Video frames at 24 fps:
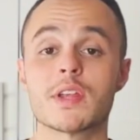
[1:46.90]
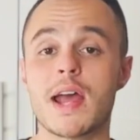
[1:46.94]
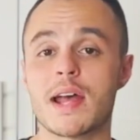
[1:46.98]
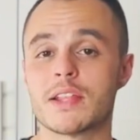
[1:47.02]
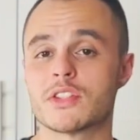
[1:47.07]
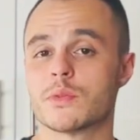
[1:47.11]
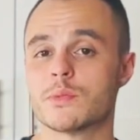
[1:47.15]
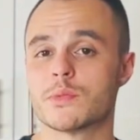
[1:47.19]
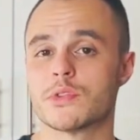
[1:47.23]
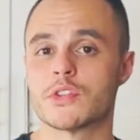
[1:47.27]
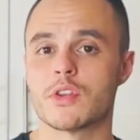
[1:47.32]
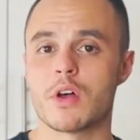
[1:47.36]
gonna
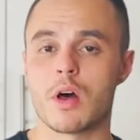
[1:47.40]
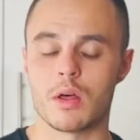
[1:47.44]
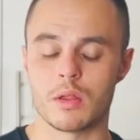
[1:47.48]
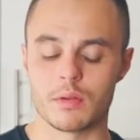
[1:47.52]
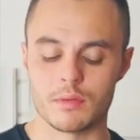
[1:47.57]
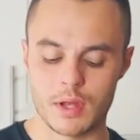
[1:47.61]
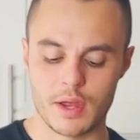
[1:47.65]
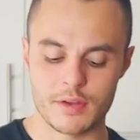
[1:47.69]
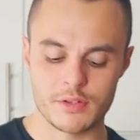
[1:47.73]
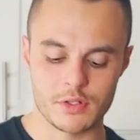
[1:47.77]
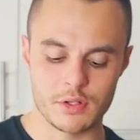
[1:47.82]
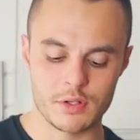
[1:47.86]
add some
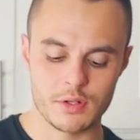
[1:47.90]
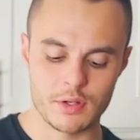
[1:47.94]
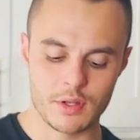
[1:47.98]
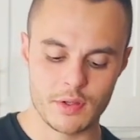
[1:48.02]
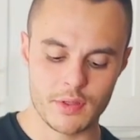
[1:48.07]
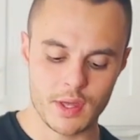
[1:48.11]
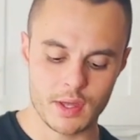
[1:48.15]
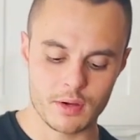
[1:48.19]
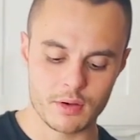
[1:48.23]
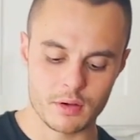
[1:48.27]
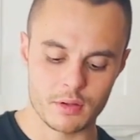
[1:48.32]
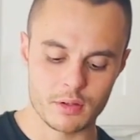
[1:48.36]
salt. I should have
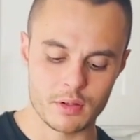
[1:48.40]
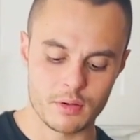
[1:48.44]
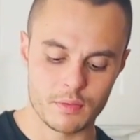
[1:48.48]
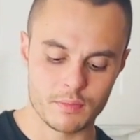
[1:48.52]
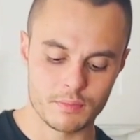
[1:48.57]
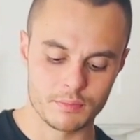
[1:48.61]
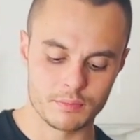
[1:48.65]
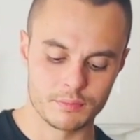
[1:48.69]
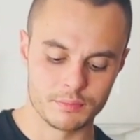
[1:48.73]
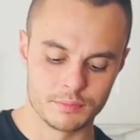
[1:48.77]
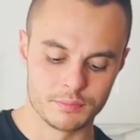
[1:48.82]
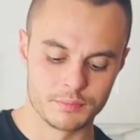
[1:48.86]
done that earlier.
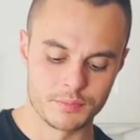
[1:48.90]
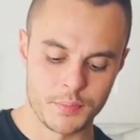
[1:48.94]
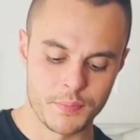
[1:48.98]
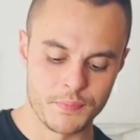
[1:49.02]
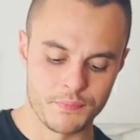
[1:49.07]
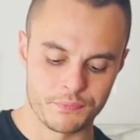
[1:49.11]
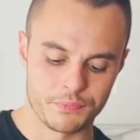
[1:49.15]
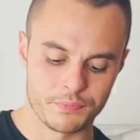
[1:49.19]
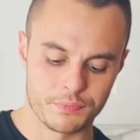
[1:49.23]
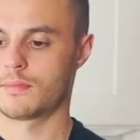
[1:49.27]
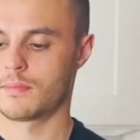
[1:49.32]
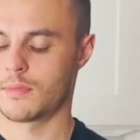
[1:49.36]

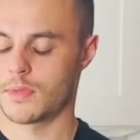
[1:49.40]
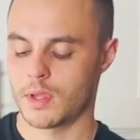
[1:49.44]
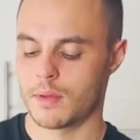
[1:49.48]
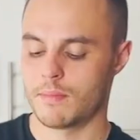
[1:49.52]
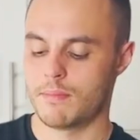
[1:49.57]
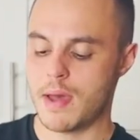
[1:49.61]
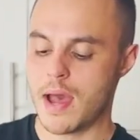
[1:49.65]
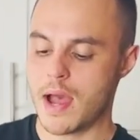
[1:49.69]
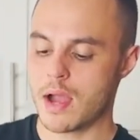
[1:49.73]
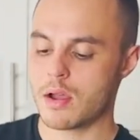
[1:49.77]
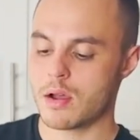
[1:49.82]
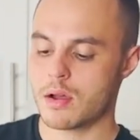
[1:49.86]

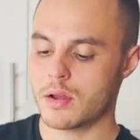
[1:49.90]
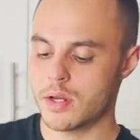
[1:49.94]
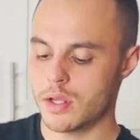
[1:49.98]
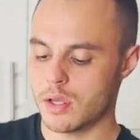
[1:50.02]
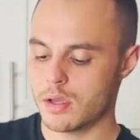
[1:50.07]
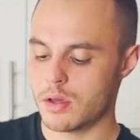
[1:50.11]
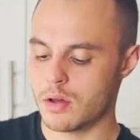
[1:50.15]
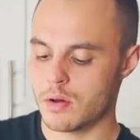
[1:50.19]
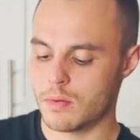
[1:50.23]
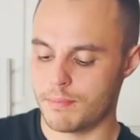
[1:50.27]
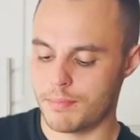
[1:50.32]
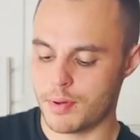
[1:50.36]
Back on
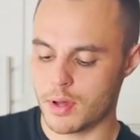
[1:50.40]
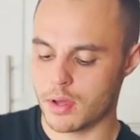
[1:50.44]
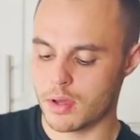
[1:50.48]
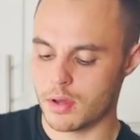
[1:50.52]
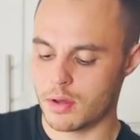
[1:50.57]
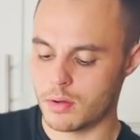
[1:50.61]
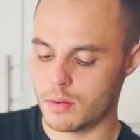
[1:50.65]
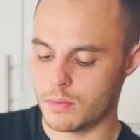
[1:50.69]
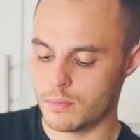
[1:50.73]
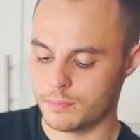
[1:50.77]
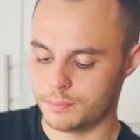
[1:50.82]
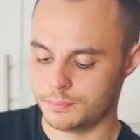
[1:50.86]
you go,
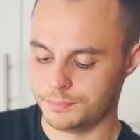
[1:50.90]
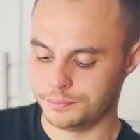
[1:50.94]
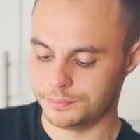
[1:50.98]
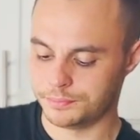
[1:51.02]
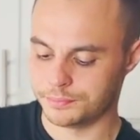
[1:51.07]
bucko.